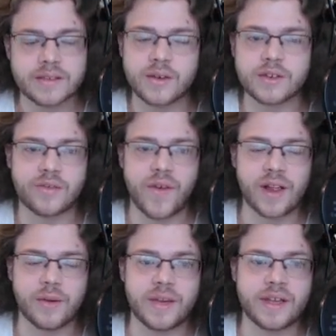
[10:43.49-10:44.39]
He'll just
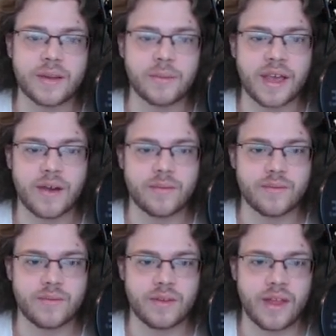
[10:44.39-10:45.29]
follow me and then we can't
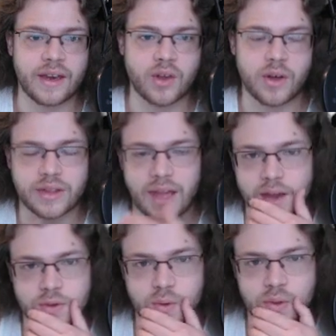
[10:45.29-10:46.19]
like taunt the
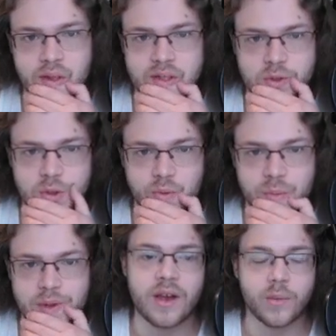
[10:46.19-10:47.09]
actual thing that's Trick
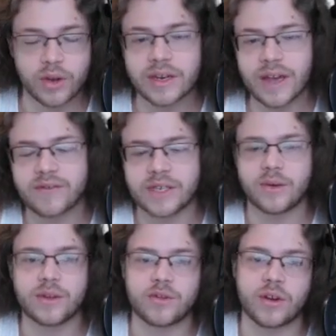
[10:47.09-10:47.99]
Rooming. We're gonna have to
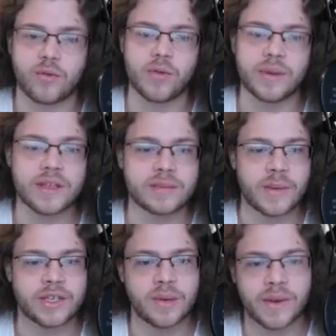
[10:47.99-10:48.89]
deal with Trick Room in this
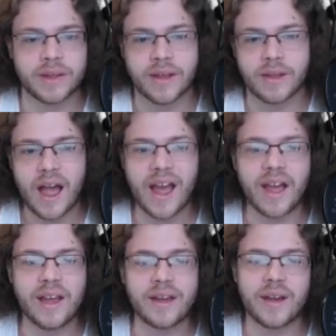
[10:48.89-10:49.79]
matchup, I think.
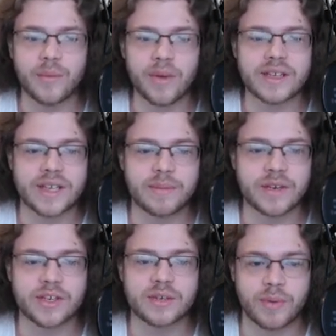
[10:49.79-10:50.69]
I am really
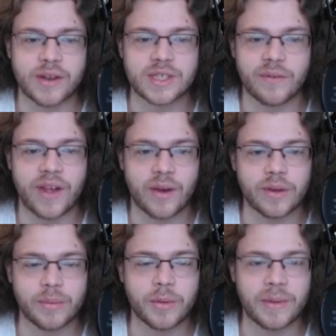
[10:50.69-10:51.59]
tempted to just bring Sylveon
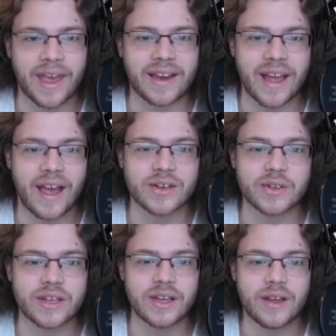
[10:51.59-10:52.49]
Rillaboom again,
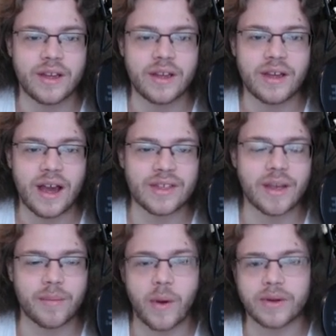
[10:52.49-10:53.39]
actually. I
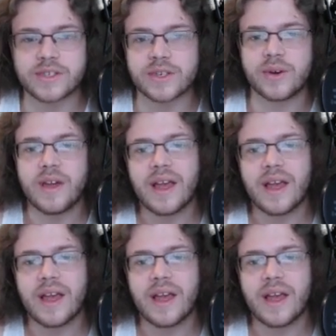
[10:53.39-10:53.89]
think I'm going to.